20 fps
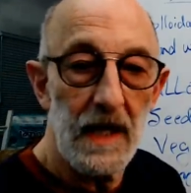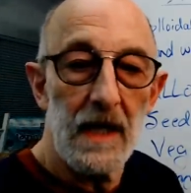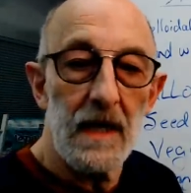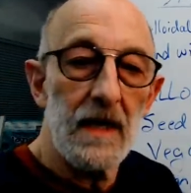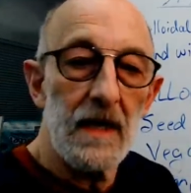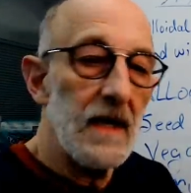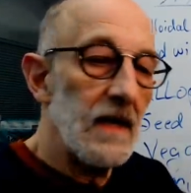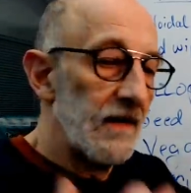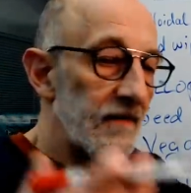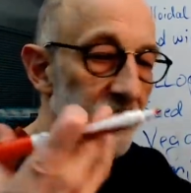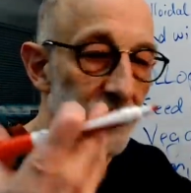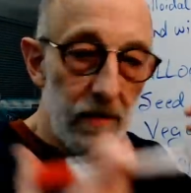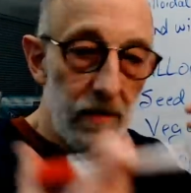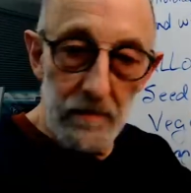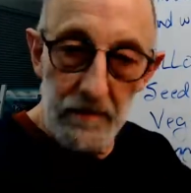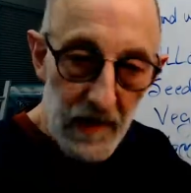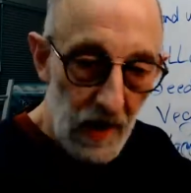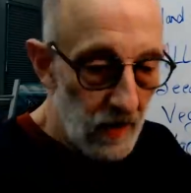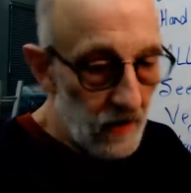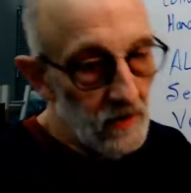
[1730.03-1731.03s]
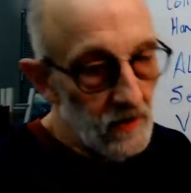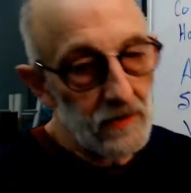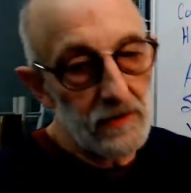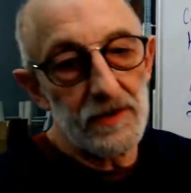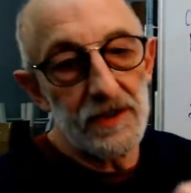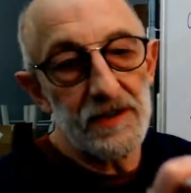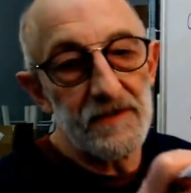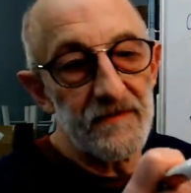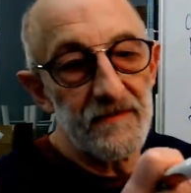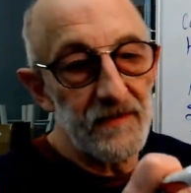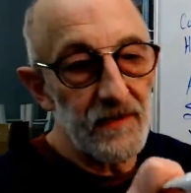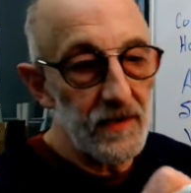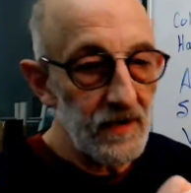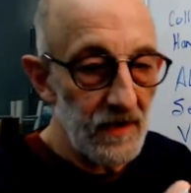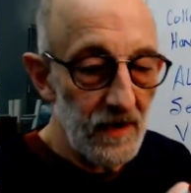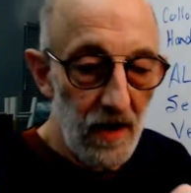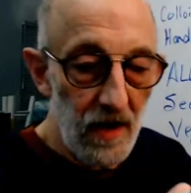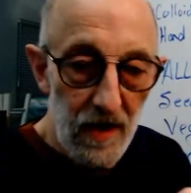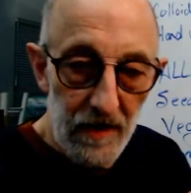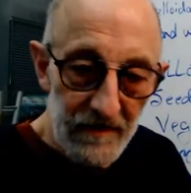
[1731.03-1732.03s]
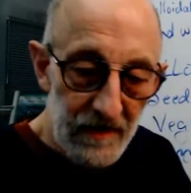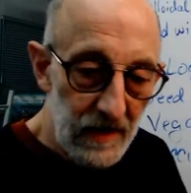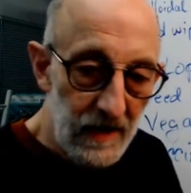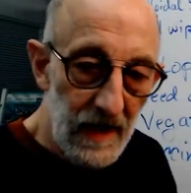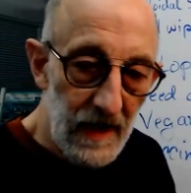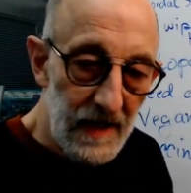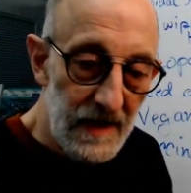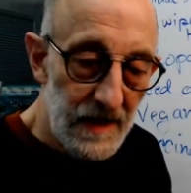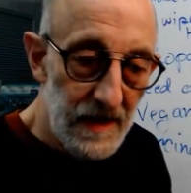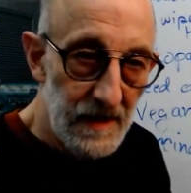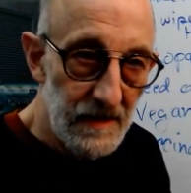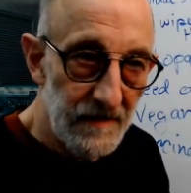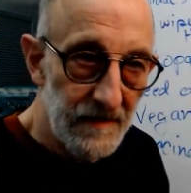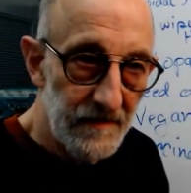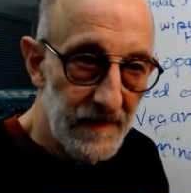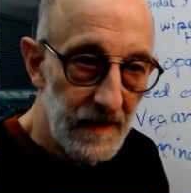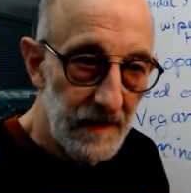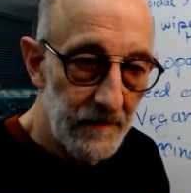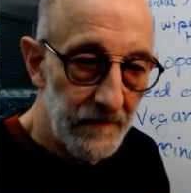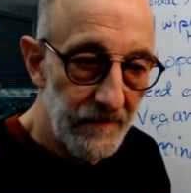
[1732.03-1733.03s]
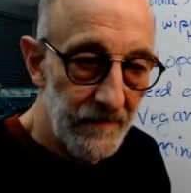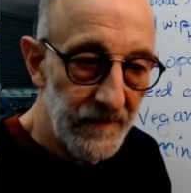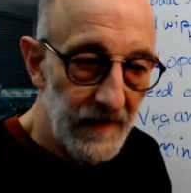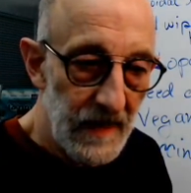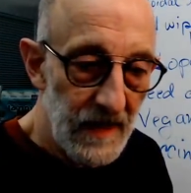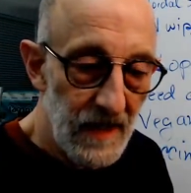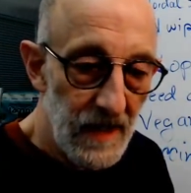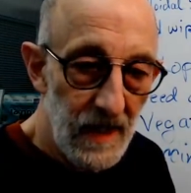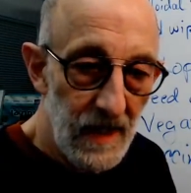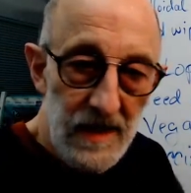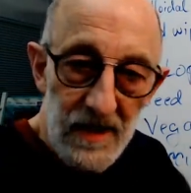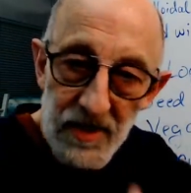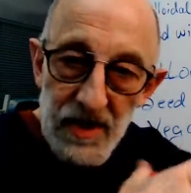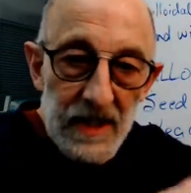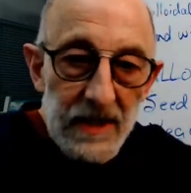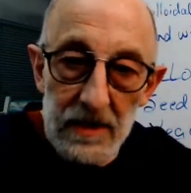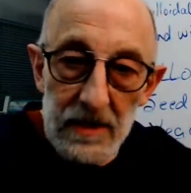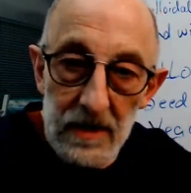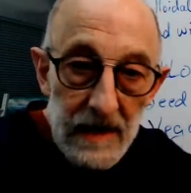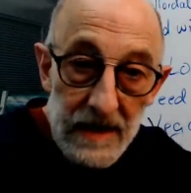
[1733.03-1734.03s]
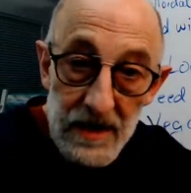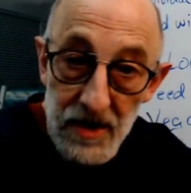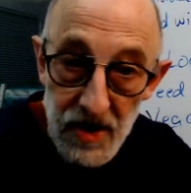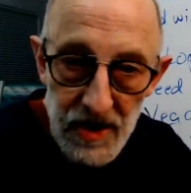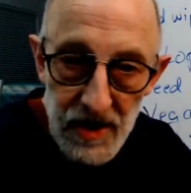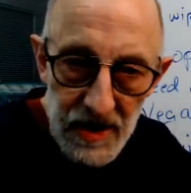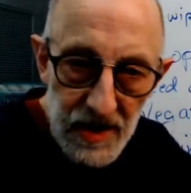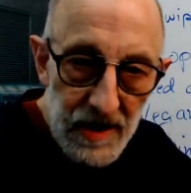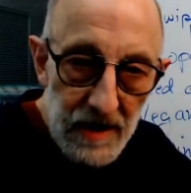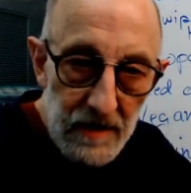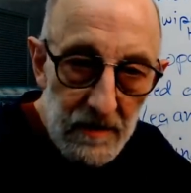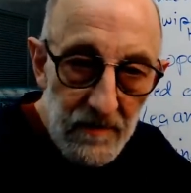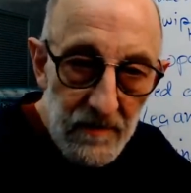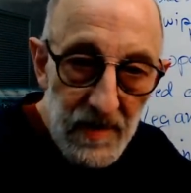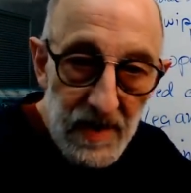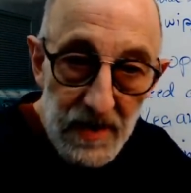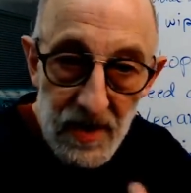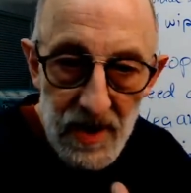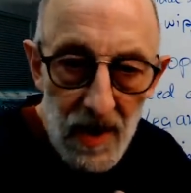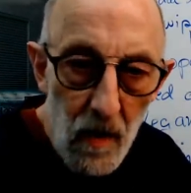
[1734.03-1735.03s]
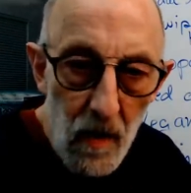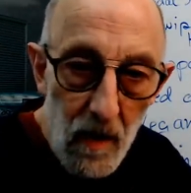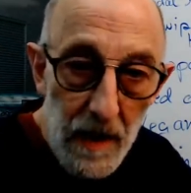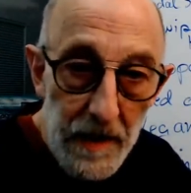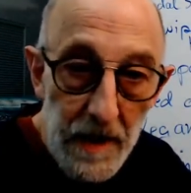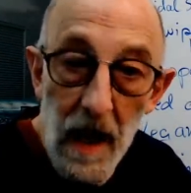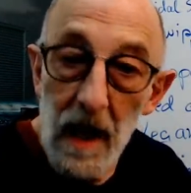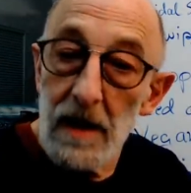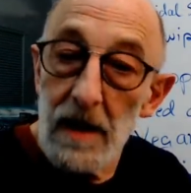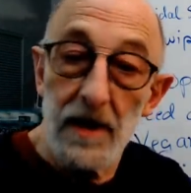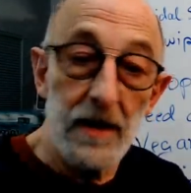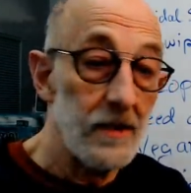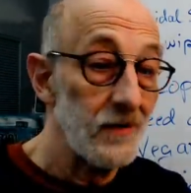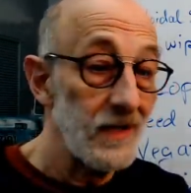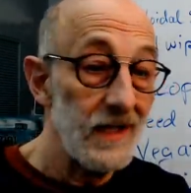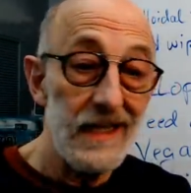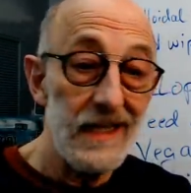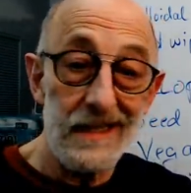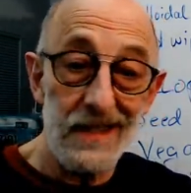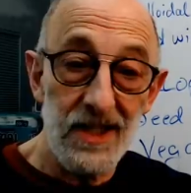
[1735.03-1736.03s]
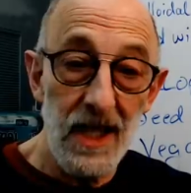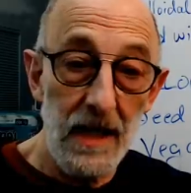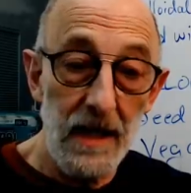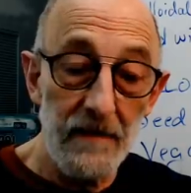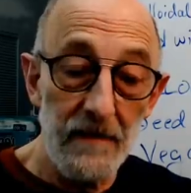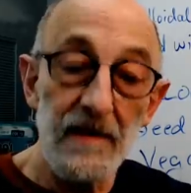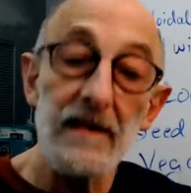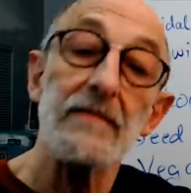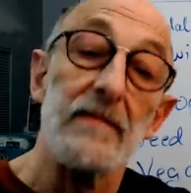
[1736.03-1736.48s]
for bones, for all different kinds of signaling systems and so on. You don't need a ton of it, but